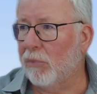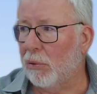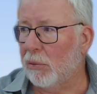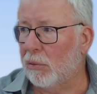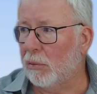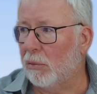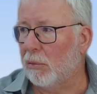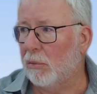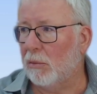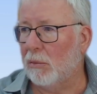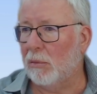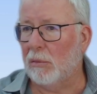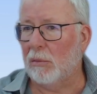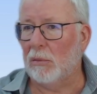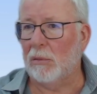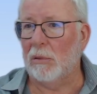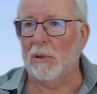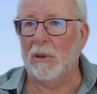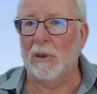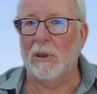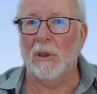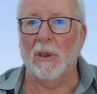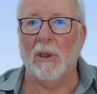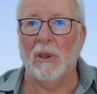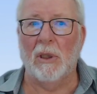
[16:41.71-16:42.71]

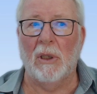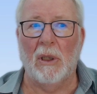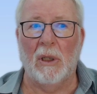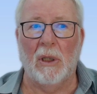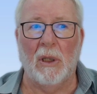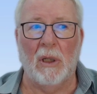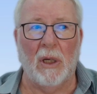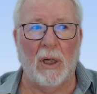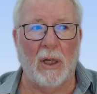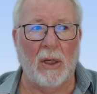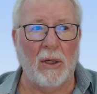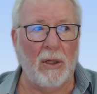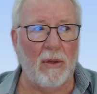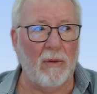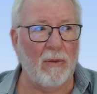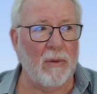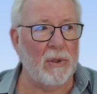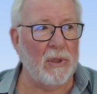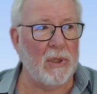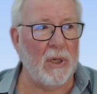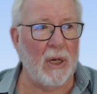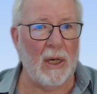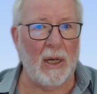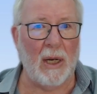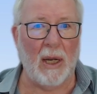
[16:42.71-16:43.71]
And
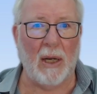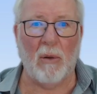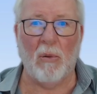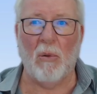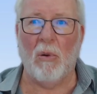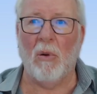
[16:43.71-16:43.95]
everyone's going like,